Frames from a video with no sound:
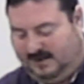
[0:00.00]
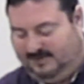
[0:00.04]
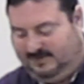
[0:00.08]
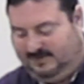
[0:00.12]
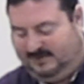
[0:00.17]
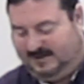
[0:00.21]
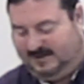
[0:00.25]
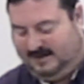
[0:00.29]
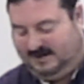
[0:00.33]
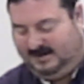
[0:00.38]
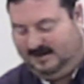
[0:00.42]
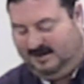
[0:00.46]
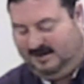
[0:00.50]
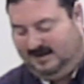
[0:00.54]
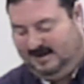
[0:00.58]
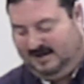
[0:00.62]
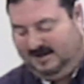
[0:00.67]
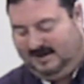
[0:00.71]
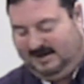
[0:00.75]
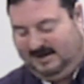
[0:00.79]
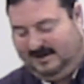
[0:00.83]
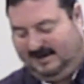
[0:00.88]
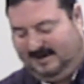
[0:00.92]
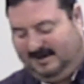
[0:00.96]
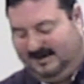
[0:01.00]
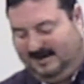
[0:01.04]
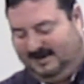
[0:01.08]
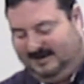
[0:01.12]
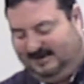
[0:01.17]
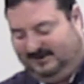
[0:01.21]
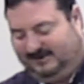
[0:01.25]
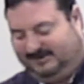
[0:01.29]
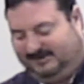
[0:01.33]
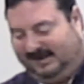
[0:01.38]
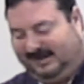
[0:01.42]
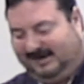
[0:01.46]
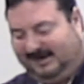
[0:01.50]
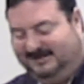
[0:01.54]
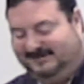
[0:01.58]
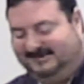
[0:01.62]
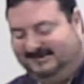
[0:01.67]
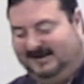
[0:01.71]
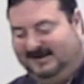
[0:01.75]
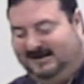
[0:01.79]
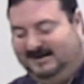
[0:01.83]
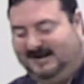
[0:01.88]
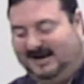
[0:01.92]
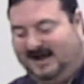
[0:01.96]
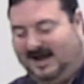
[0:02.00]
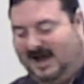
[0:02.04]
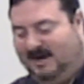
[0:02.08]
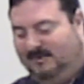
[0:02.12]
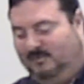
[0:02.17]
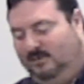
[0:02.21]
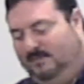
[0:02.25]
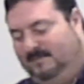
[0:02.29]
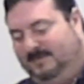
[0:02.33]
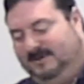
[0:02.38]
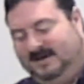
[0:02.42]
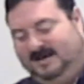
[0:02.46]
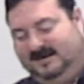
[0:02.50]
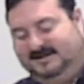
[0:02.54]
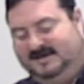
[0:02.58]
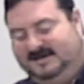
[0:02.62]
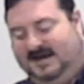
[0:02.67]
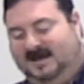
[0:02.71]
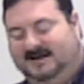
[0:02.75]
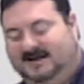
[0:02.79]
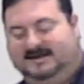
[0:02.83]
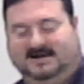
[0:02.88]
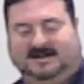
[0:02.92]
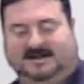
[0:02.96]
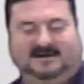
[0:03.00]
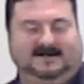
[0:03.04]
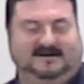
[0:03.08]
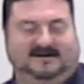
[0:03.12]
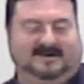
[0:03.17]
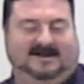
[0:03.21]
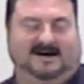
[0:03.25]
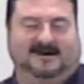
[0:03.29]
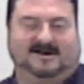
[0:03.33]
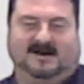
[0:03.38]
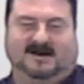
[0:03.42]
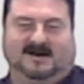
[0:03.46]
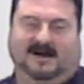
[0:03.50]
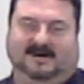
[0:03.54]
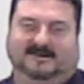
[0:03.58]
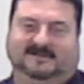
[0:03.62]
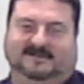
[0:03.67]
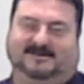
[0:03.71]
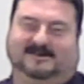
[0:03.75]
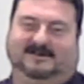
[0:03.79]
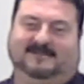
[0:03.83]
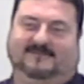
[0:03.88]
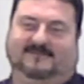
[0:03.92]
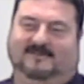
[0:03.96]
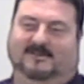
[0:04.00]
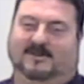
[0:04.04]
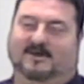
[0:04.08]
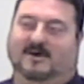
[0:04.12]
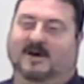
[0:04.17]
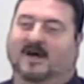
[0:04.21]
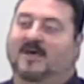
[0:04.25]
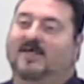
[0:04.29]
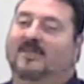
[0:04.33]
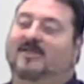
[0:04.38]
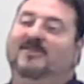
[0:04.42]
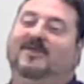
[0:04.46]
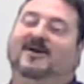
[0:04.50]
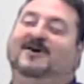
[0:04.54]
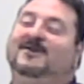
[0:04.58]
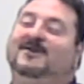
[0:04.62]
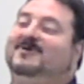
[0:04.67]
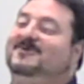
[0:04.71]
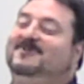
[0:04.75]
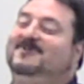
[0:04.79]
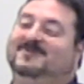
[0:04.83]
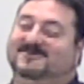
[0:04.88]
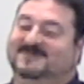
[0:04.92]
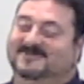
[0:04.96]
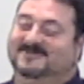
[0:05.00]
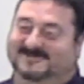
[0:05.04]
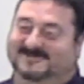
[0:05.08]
and then it looks like on Sunday I will be attending a concert for The Who.